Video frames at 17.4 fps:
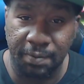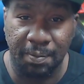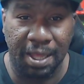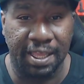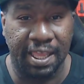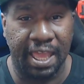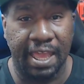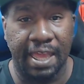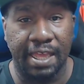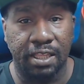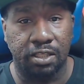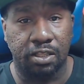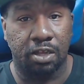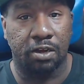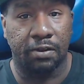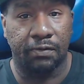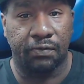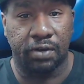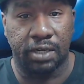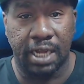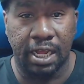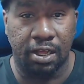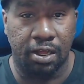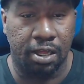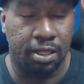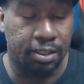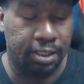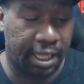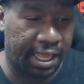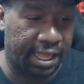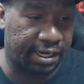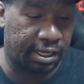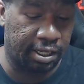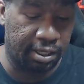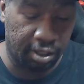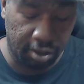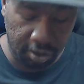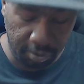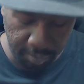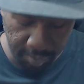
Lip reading: K830 for now on at home,